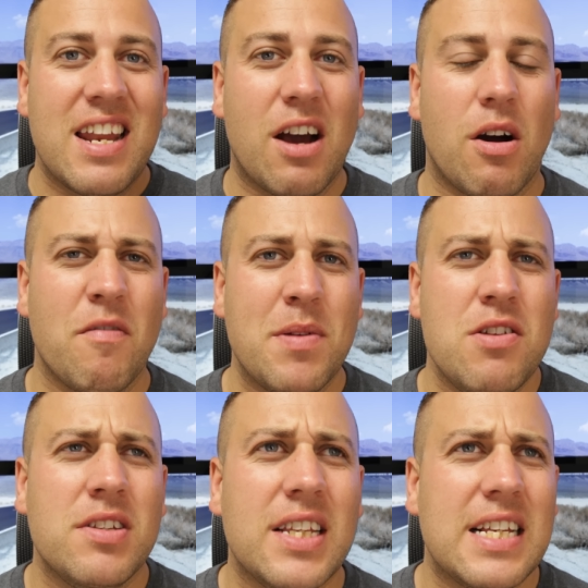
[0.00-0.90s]
Now I've been
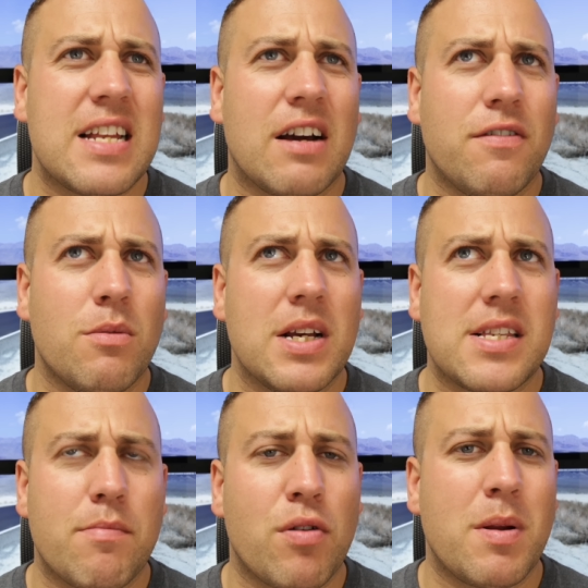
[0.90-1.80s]
using these now for
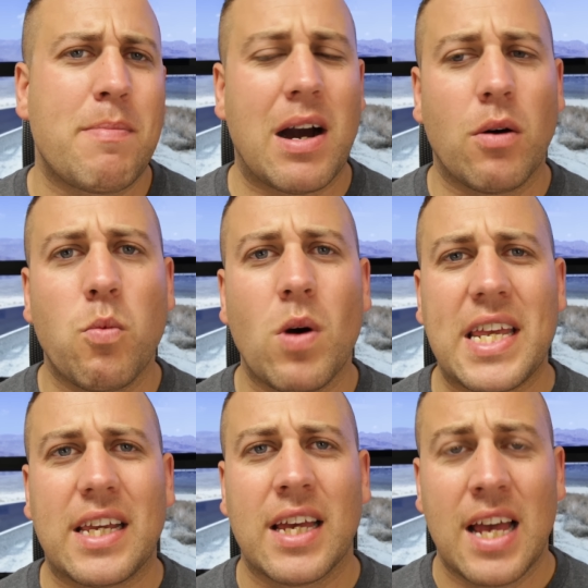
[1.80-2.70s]
probably about a
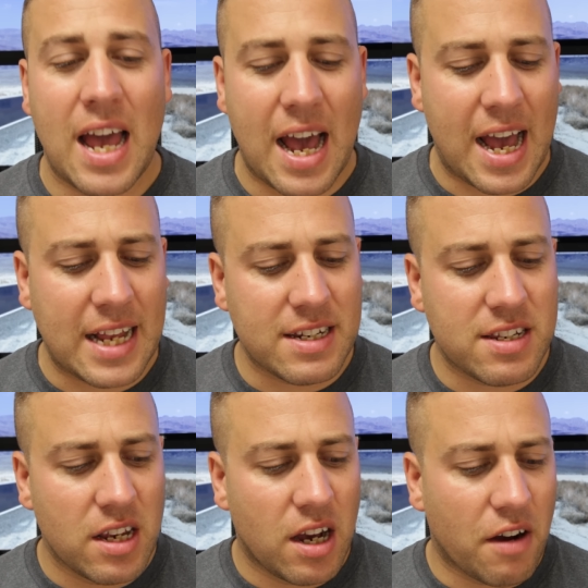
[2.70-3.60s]
week,
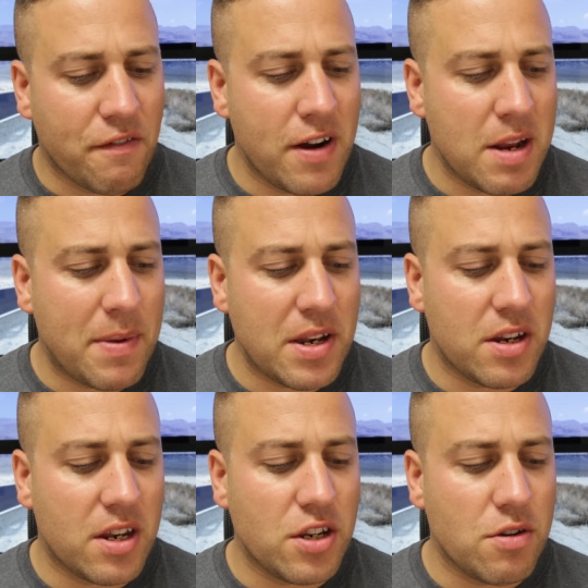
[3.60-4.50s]
and I've really
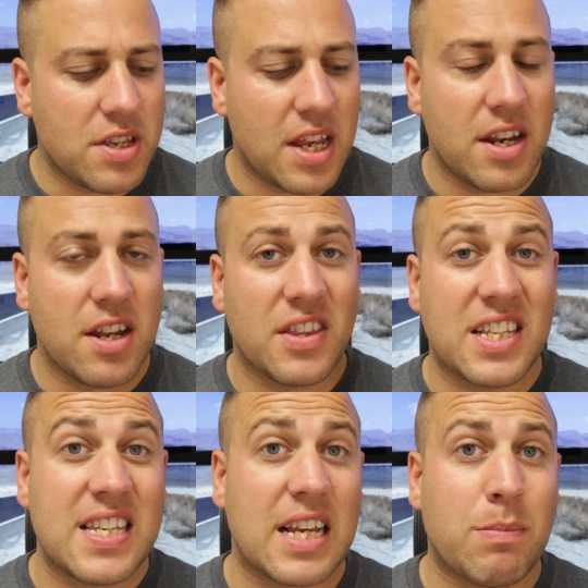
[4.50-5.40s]
been using the
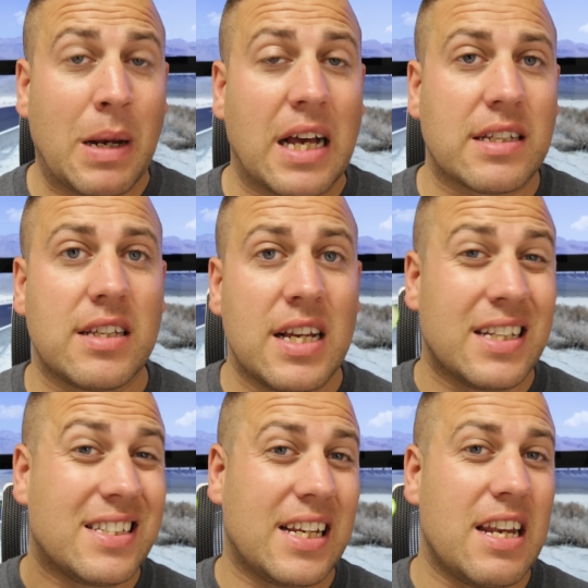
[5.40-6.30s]
6 Plus
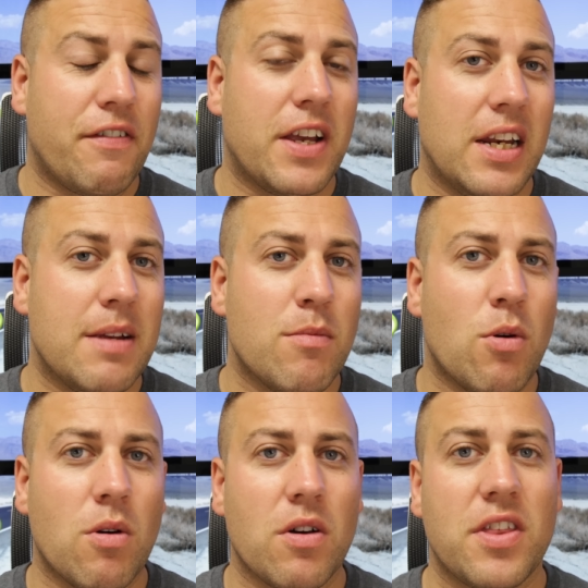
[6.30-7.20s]
significantly
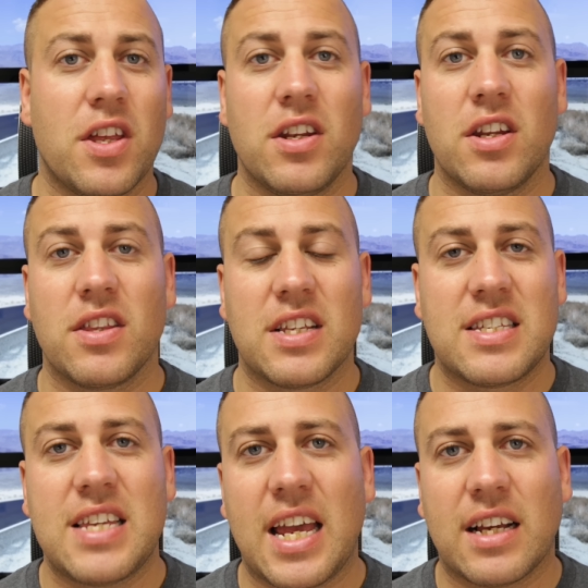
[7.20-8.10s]
more than the
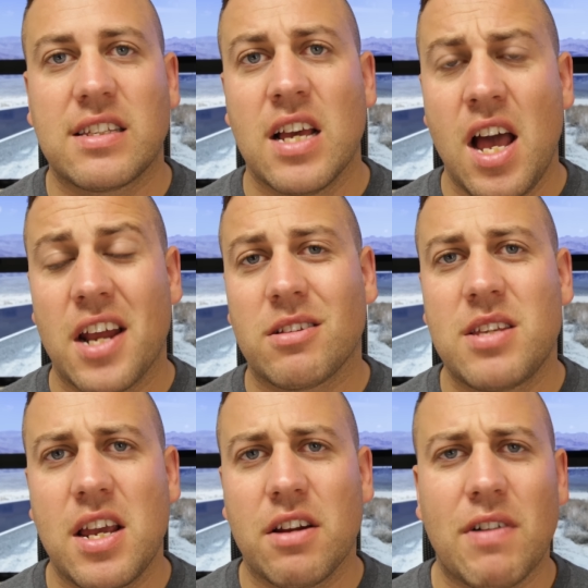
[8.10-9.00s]
6, and I'll
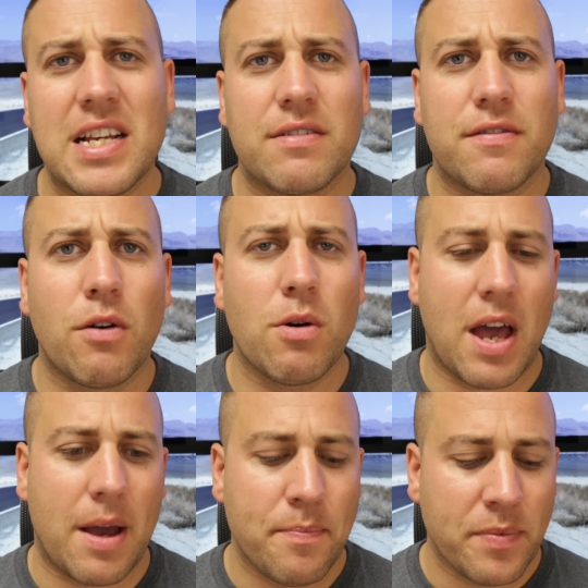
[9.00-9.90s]
tell you the reason for
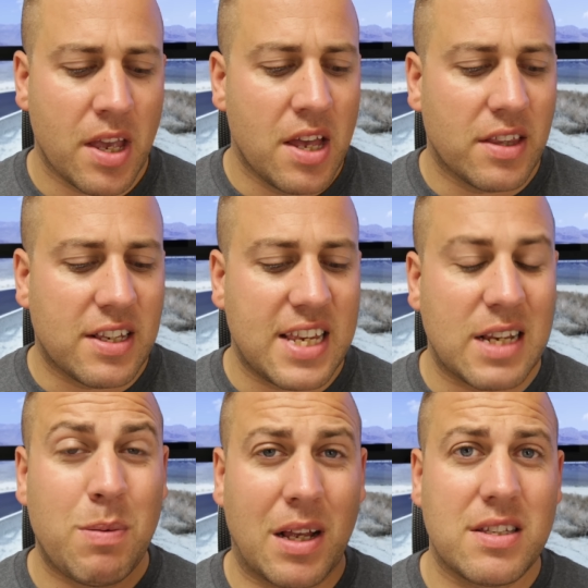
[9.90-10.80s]
that. The
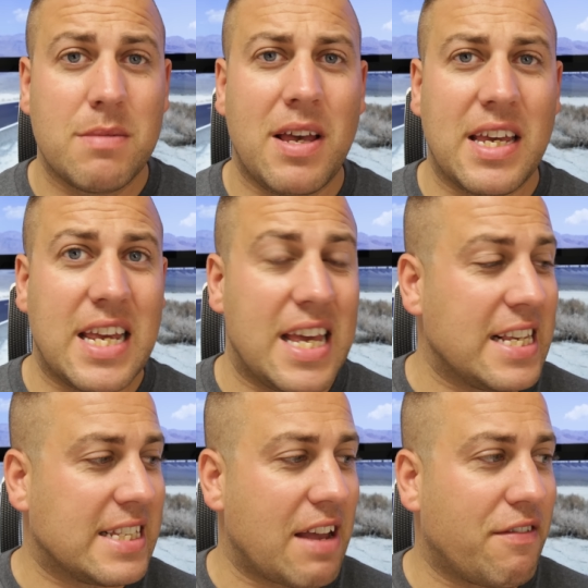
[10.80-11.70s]
6 Plus to me
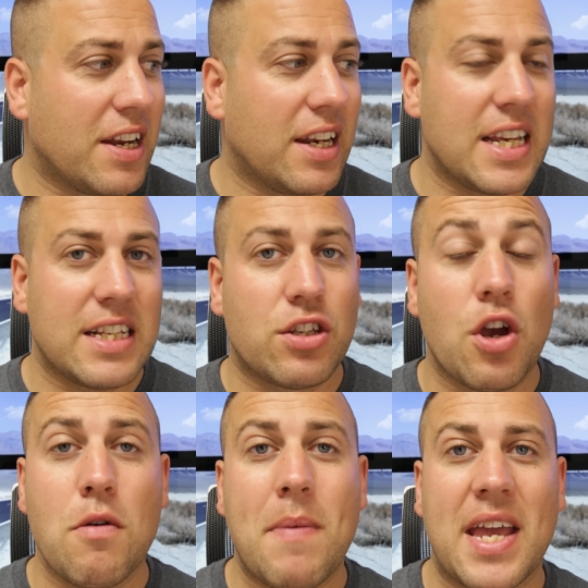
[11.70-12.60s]
is definitely
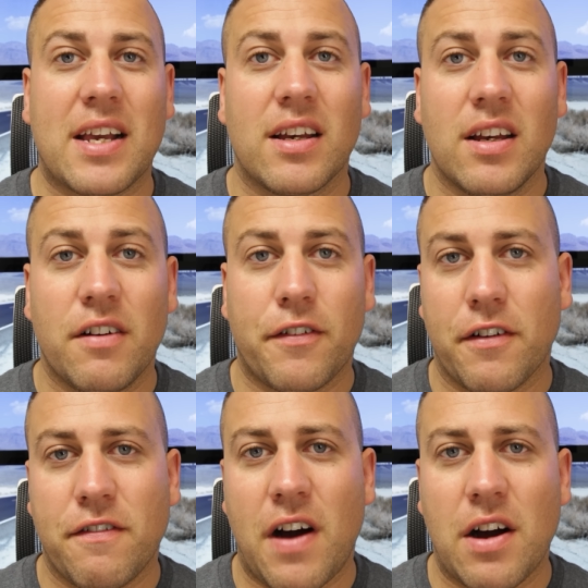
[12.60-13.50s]
too big for
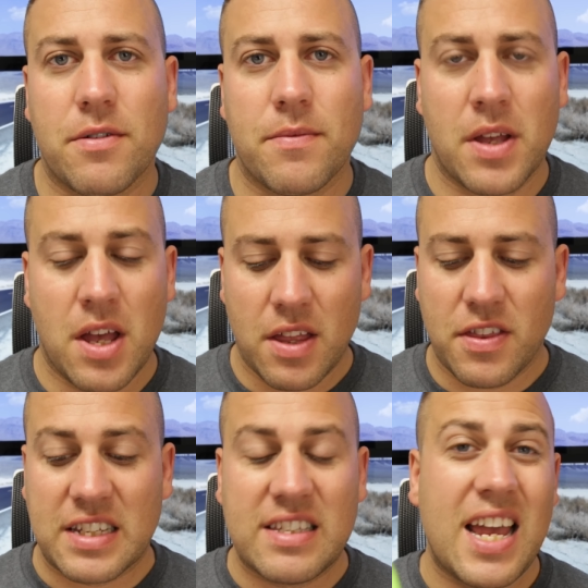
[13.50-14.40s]
a phone.
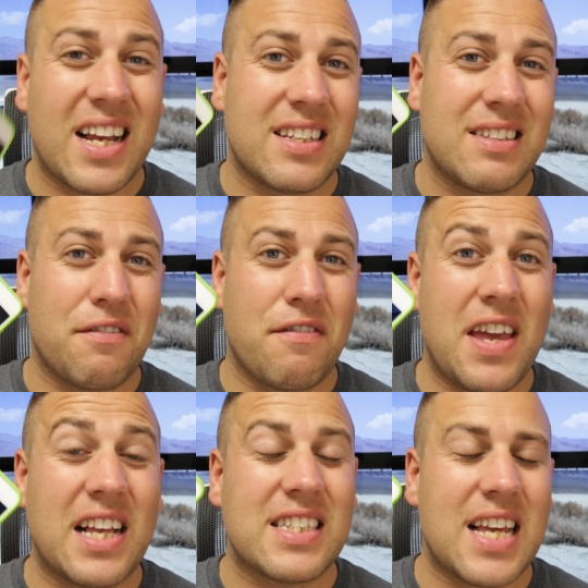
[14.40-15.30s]
The 6
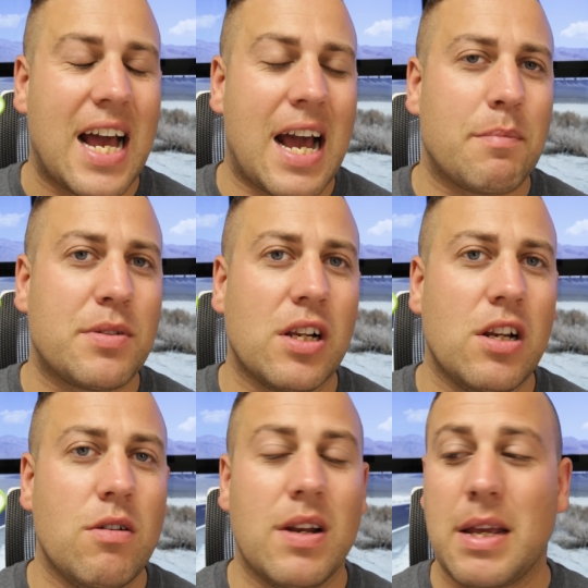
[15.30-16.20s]
fits
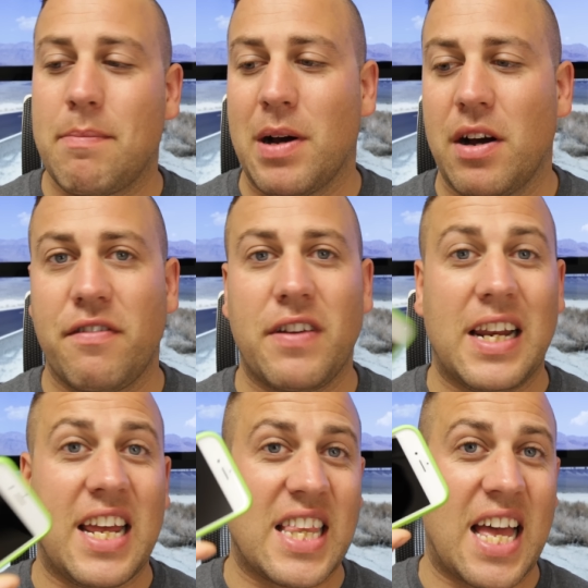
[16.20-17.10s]
absolutely
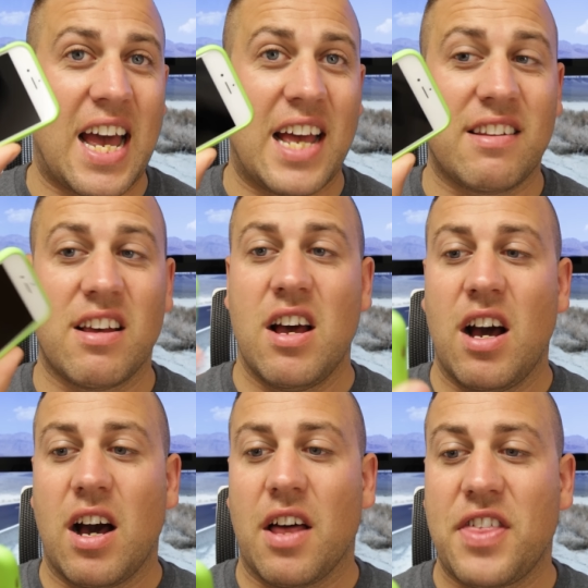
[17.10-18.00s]
perfectly in the hand.
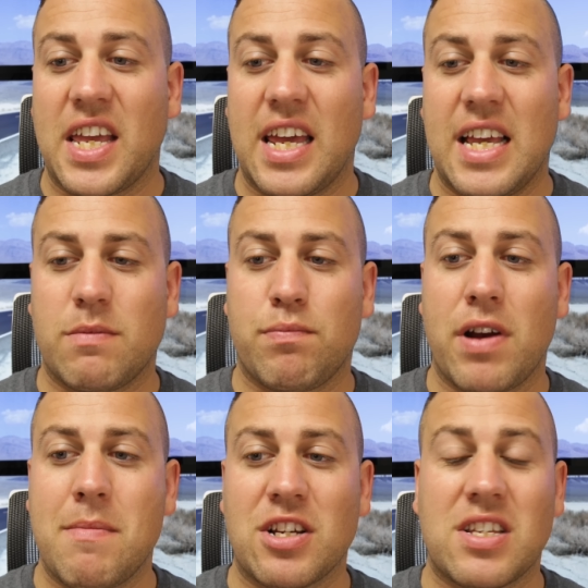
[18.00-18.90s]
I think it's
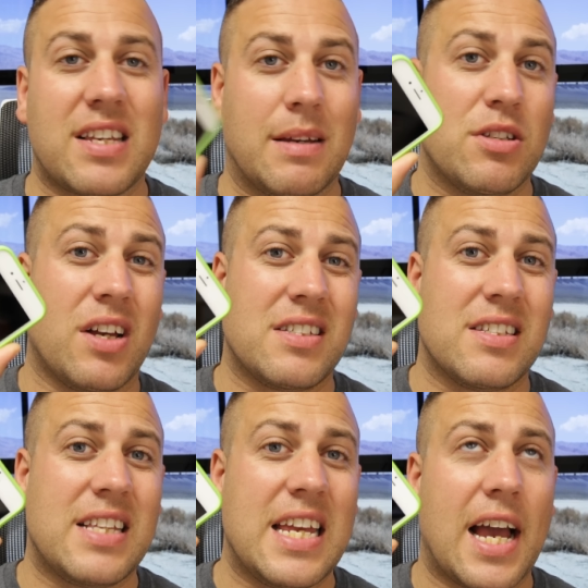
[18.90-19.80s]
pretty much the same size
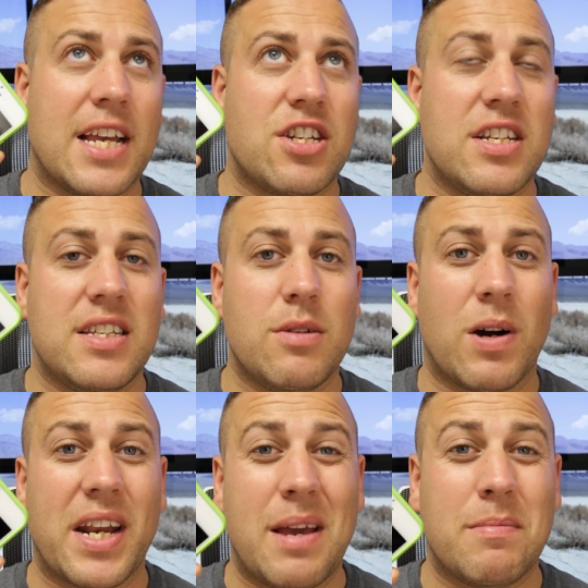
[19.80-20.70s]
as the HTC
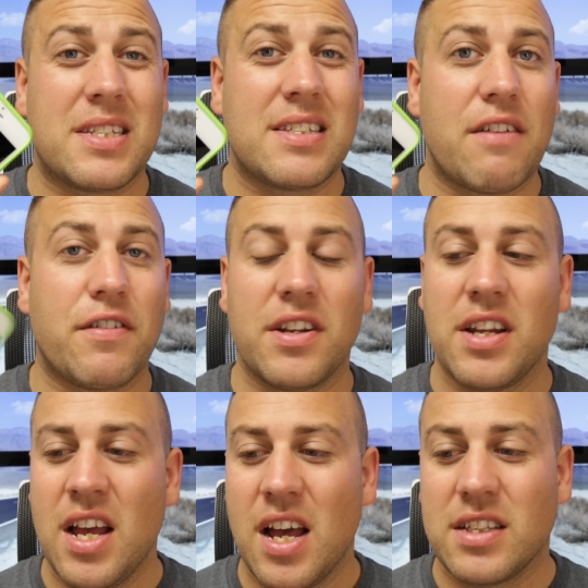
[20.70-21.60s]
One M7,
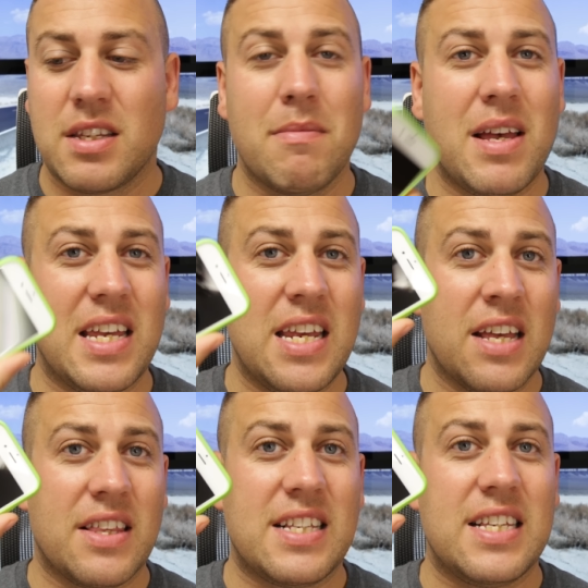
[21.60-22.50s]
and to me
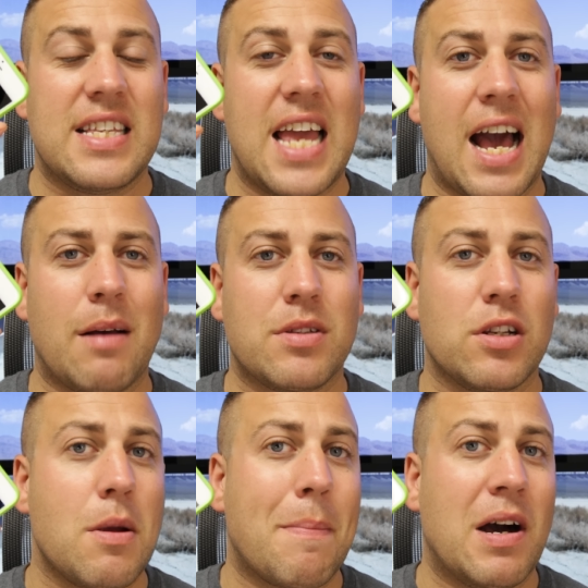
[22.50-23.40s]
this is the
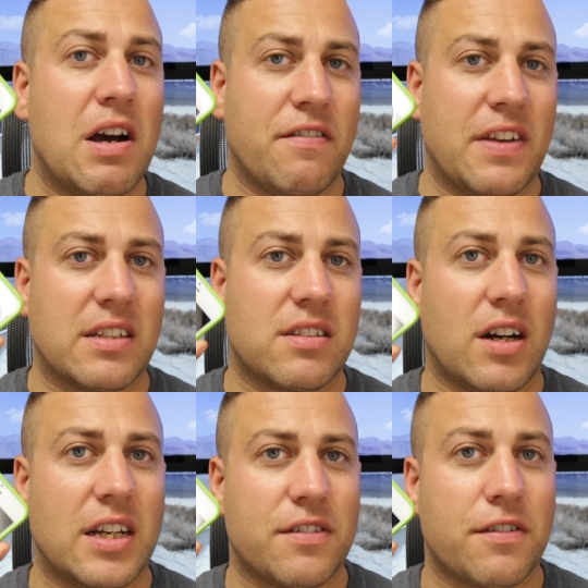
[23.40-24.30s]
absolute perfect
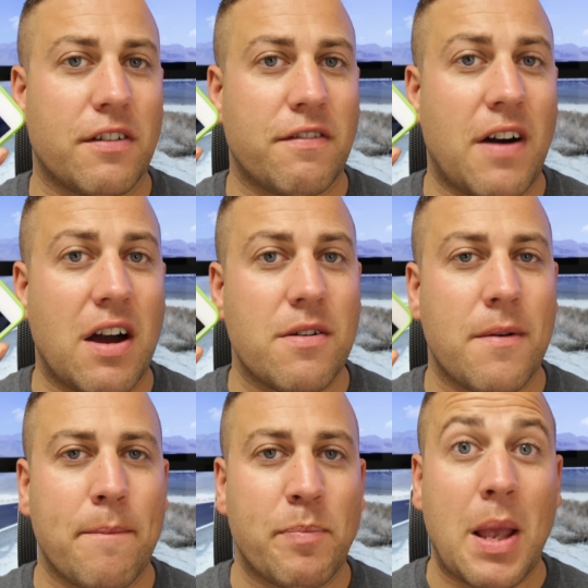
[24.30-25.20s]
size for a phone.
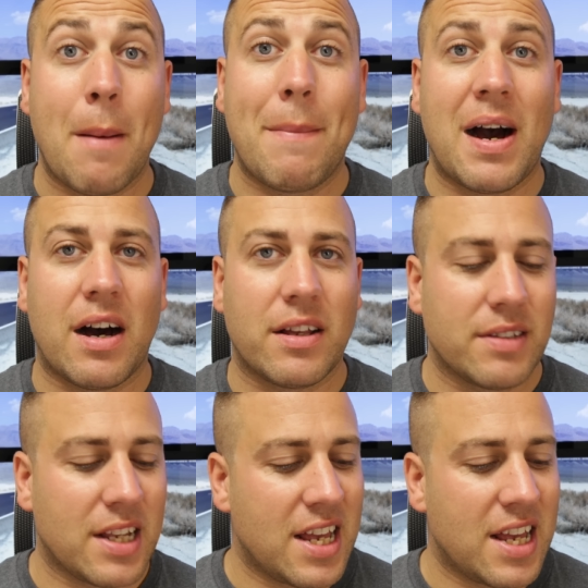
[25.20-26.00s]
But